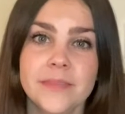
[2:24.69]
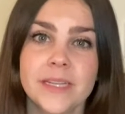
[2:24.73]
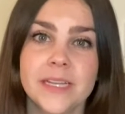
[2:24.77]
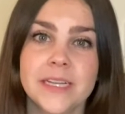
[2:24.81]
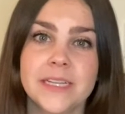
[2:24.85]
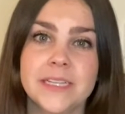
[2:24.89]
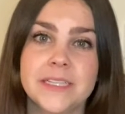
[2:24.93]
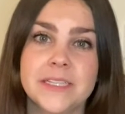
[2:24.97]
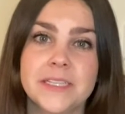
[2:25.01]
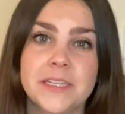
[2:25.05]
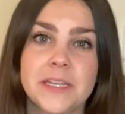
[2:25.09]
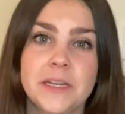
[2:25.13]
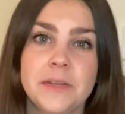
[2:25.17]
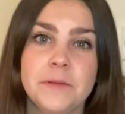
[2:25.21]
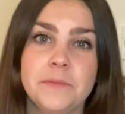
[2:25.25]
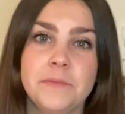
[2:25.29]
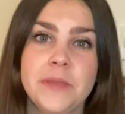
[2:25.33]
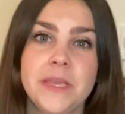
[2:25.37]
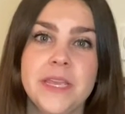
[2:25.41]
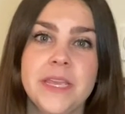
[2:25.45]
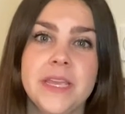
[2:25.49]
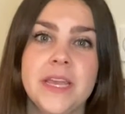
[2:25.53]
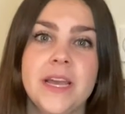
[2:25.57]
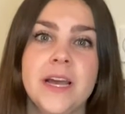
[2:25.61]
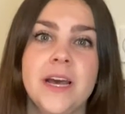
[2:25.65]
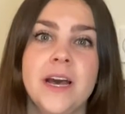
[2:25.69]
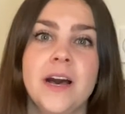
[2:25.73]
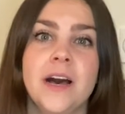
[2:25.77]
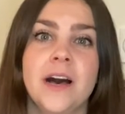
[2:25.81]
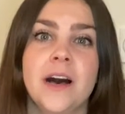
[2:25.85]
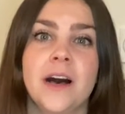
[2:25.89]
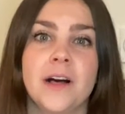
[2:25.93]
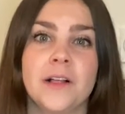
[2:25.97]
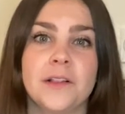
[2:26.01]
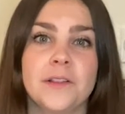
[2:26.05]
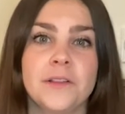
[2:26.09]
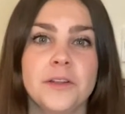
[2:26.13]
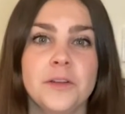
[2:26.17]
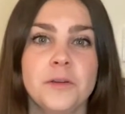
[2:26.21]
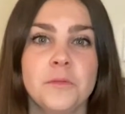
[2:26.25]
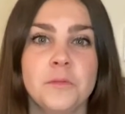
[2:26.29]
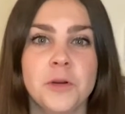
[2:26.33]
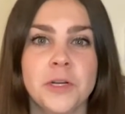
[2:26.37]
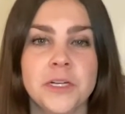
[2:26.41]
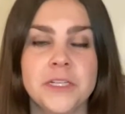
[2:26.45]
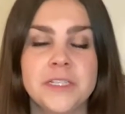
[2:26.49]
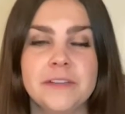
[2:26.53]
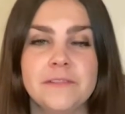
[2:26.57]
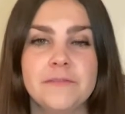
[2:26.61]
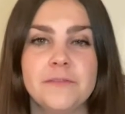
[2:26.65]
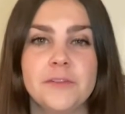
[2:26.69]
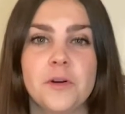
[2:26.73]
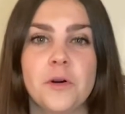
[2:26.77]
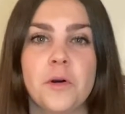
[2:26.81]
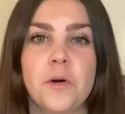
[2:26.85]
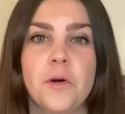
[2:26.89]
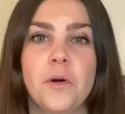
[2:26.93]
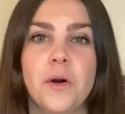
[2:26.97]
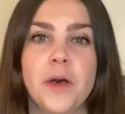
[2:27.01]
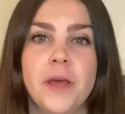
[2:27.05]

it's gonna be a little more difficult